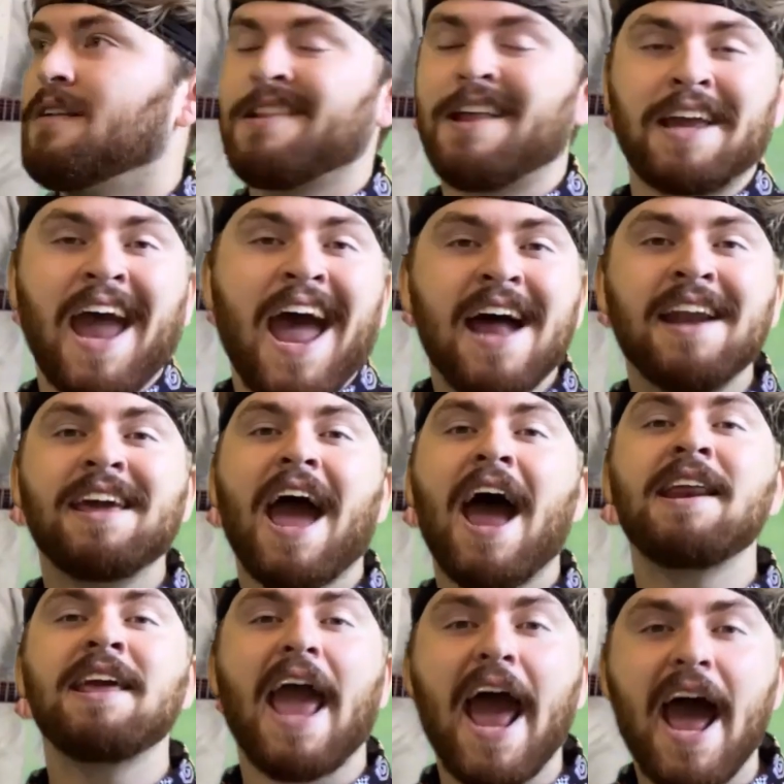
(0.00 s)
Like, any
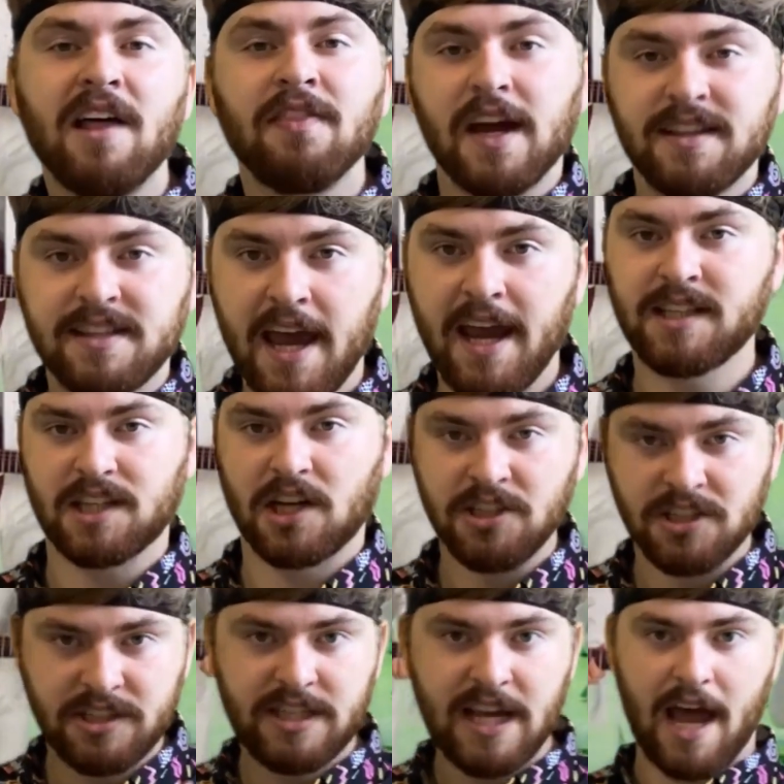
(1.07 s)
any ad that takes
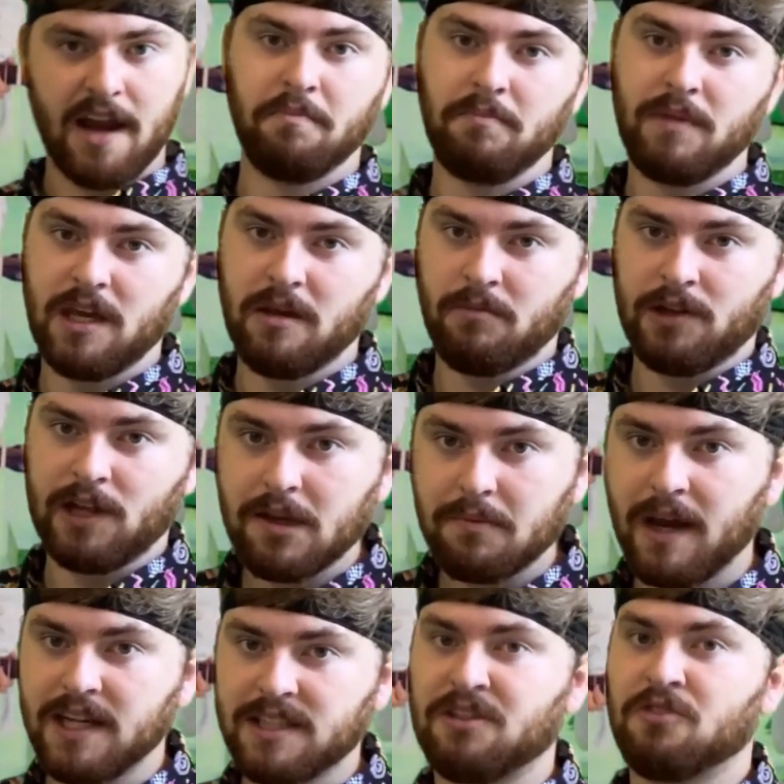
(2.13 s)
a dead meme like
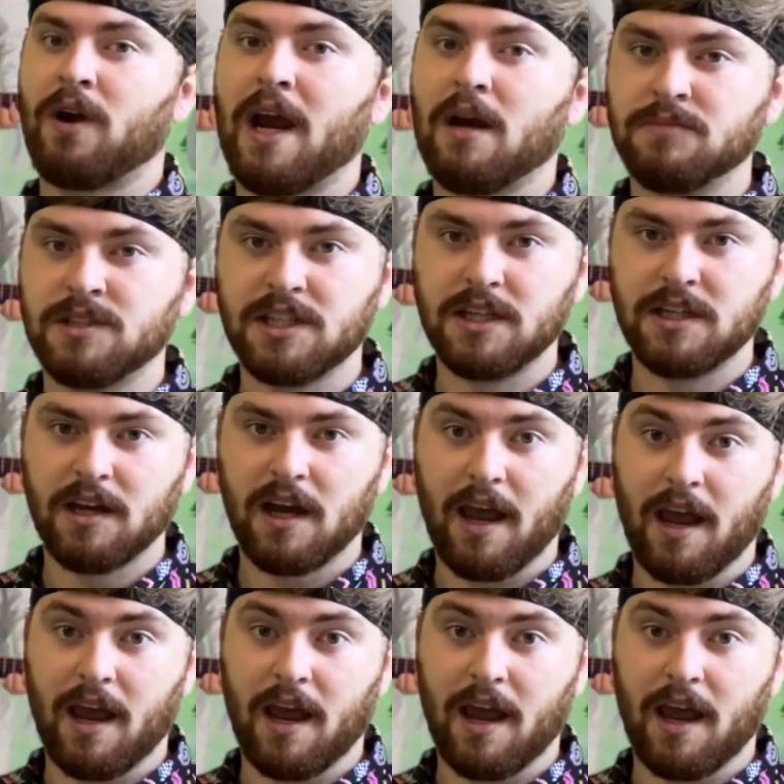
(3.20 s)
Mason Ramsey,